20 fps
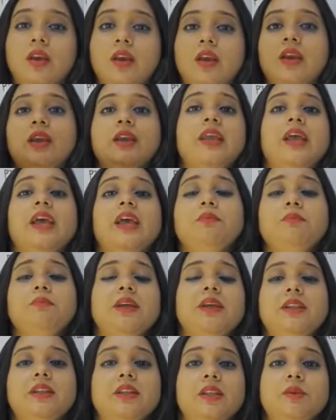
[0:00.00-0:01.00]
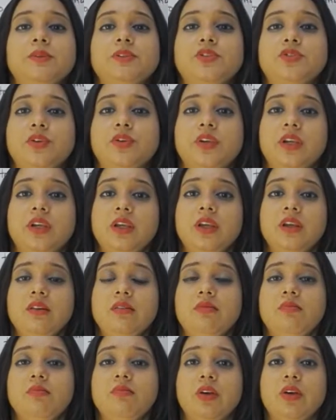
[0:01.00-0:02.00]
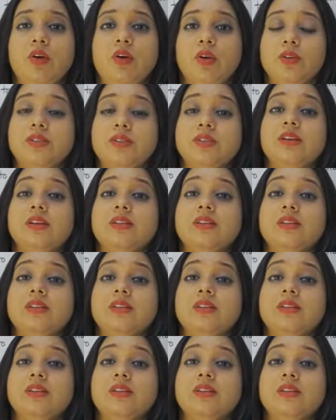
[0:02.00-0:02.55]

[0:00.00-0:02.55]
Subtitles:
can be a little bit tricky because